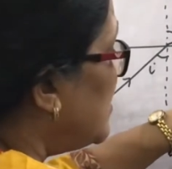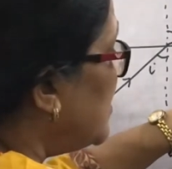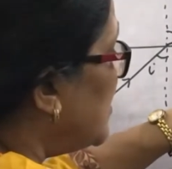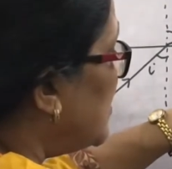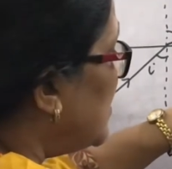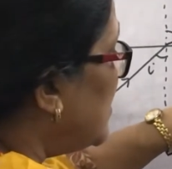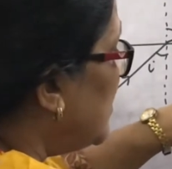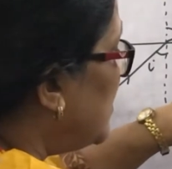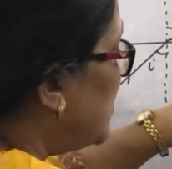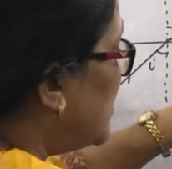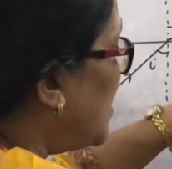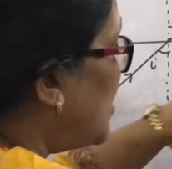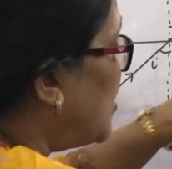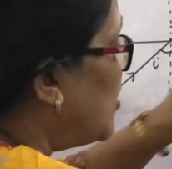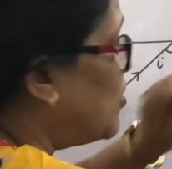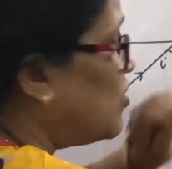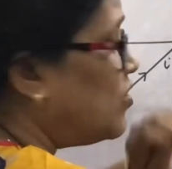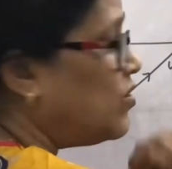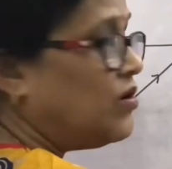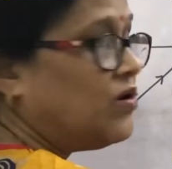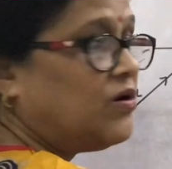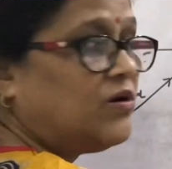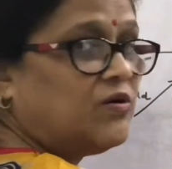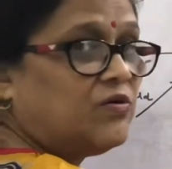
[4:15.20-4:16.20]
Now,
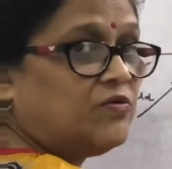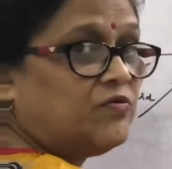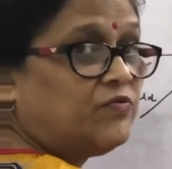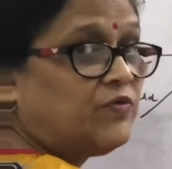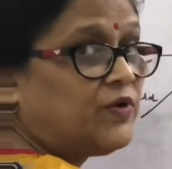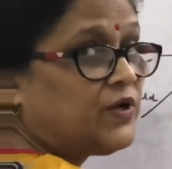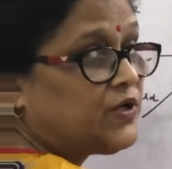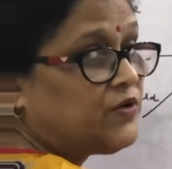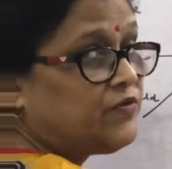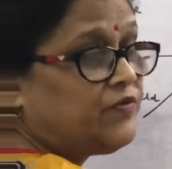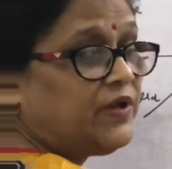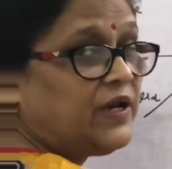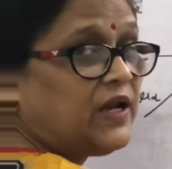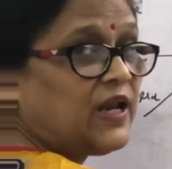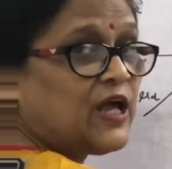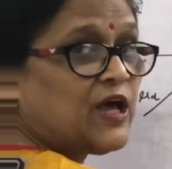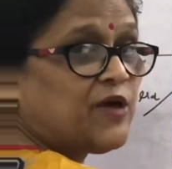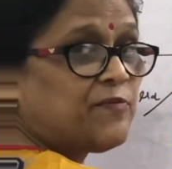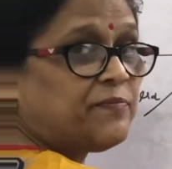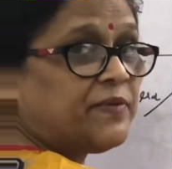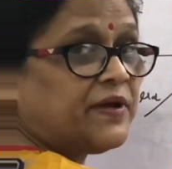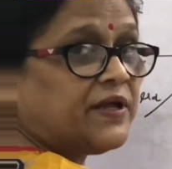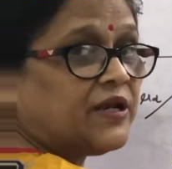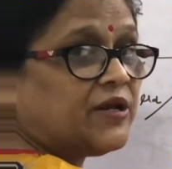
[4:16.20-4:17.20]
what will
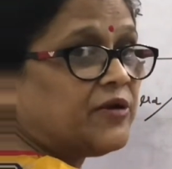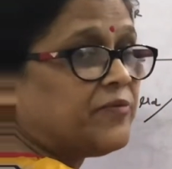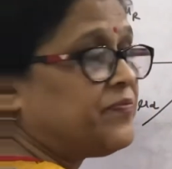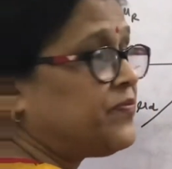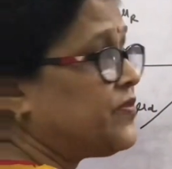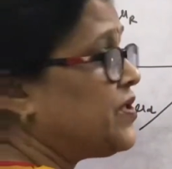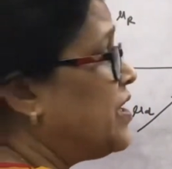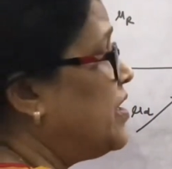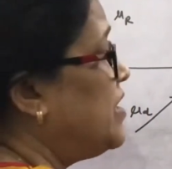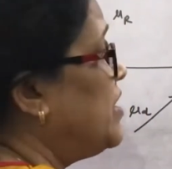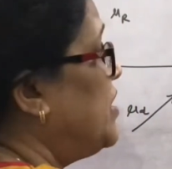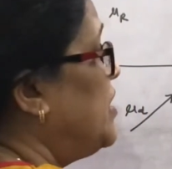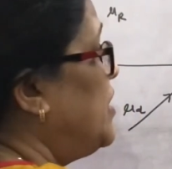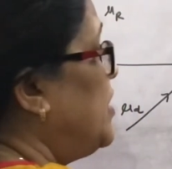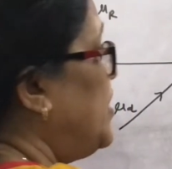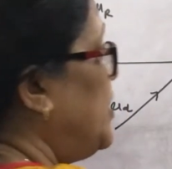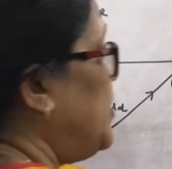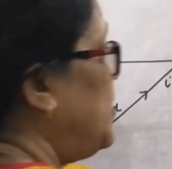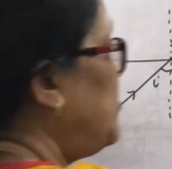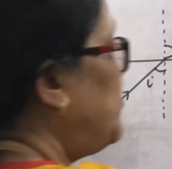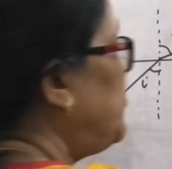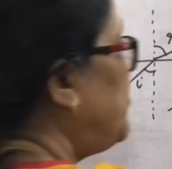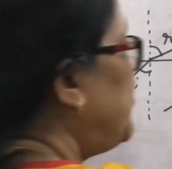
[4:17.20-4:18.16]
happen if